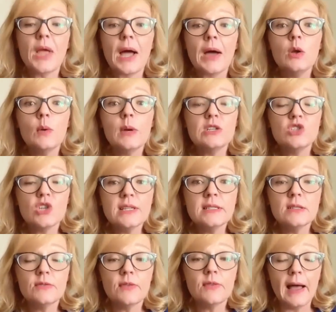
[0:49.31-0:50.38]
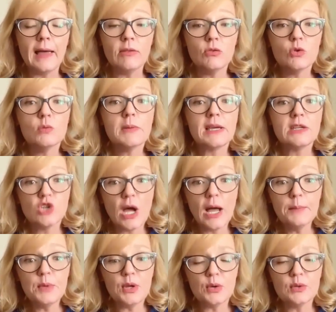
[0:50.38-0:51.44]
How do I justify through my
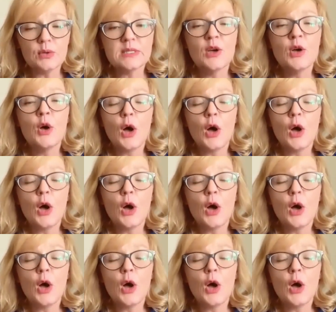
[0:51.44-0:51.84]
job notes